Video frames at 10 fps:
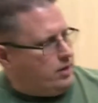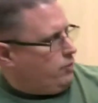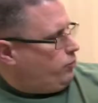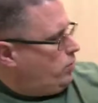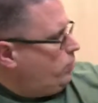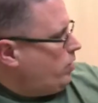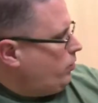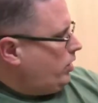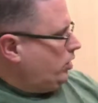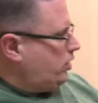If we, When
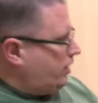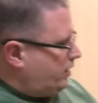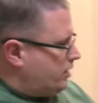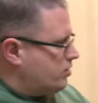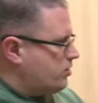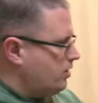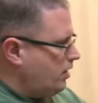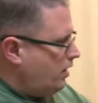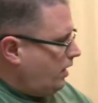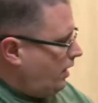we look at this,
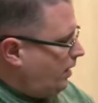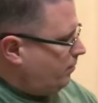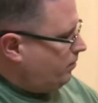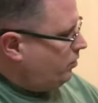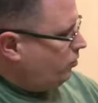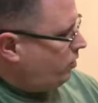um,